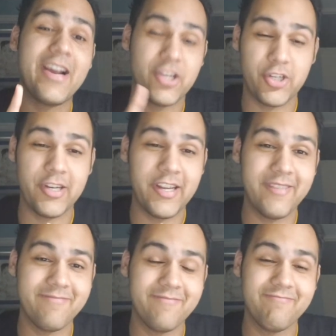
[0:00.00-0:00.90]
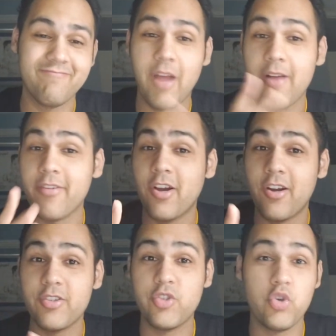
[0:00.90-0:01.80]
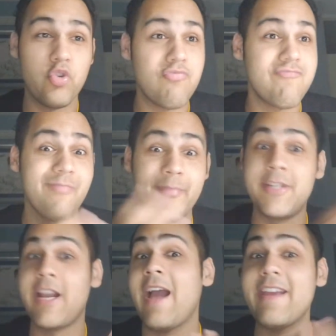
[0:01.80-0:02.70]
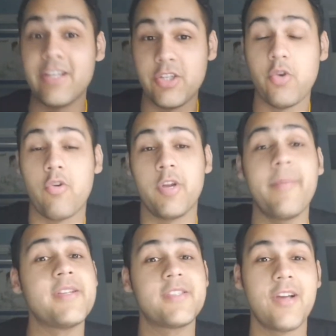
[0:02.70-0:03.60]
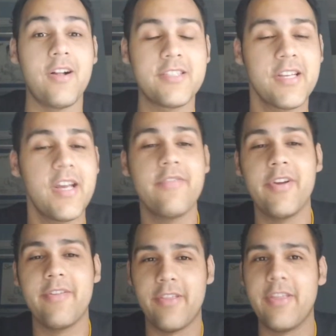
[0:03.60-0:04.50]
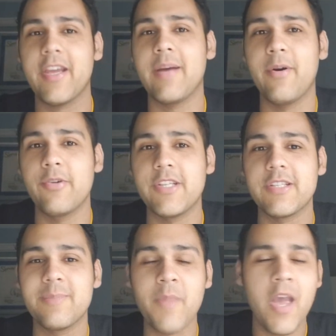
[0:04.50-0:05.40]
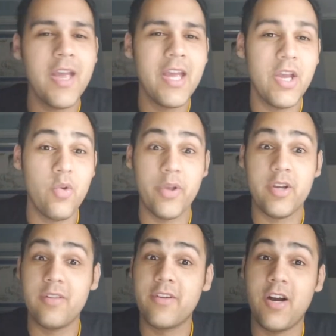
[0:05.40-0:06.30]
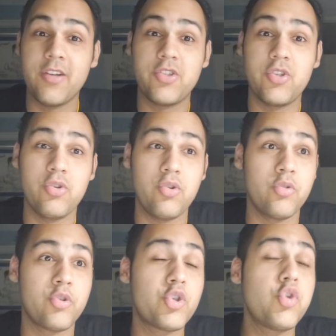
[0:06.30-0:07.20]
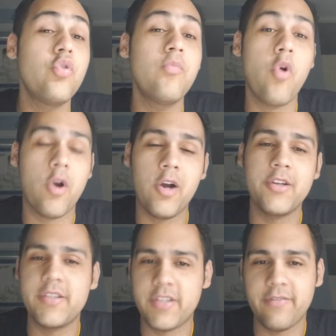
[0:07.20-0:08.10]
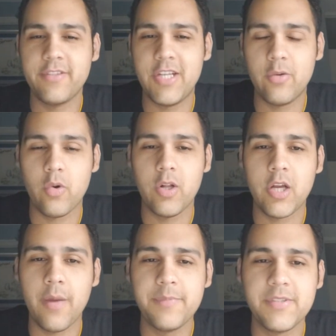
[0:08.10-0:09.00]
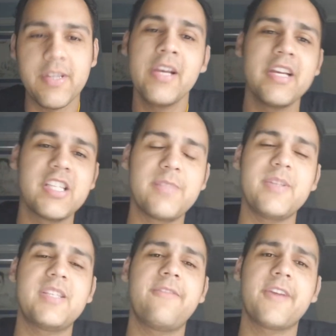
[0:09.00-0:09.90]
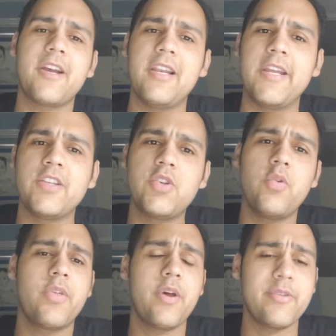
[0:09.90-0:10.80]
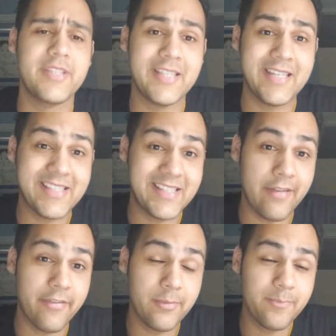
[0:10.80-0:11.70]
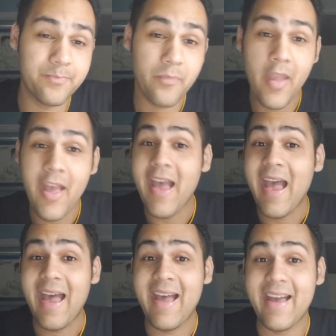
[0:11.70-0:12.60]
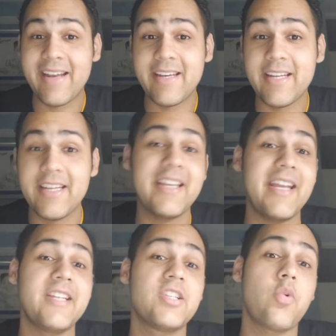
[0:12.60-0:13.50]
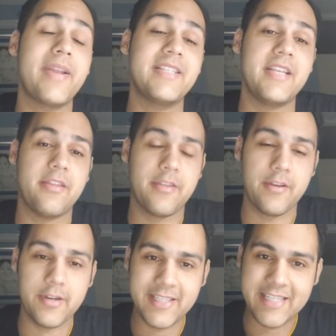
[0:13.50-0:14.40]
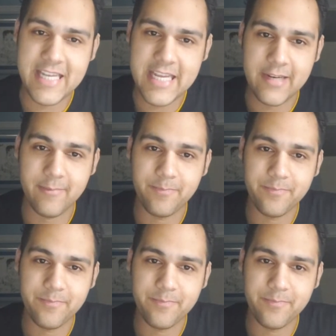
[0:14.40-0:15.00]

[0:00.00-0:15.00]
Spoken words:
actually have gone to 9 tournaments altogether if you think about it. We could have gone to 2 more Under-17 World Cups, specifically in 2007 and in 2013.